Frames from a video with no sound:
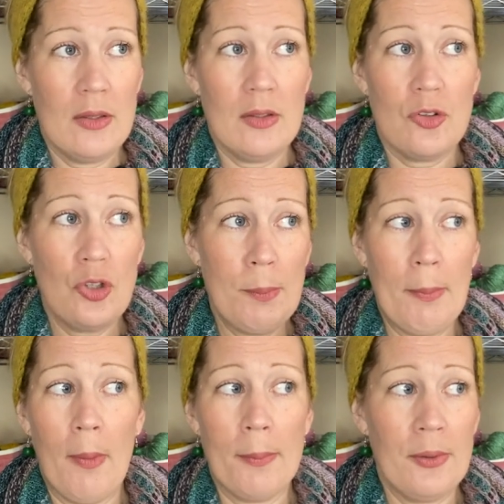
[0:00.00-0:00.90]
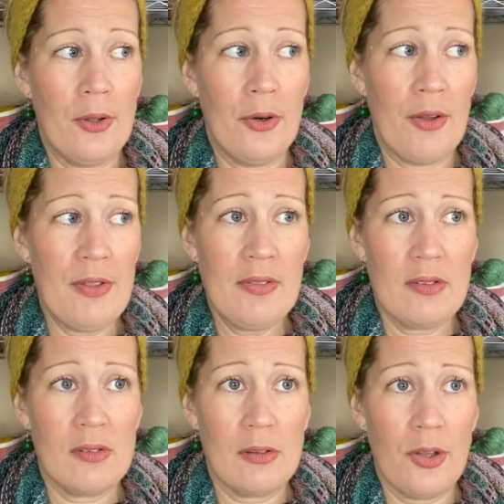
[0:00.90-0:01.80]
Super popular. I think
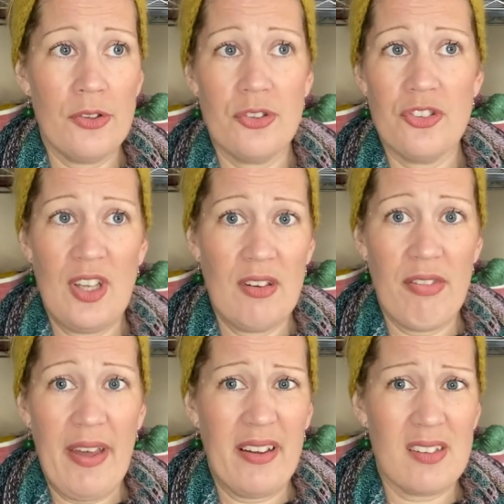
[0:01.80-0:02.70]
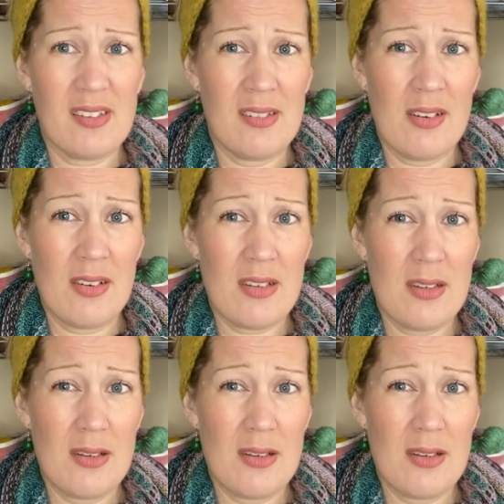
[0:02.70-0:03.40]
there's close to 10,000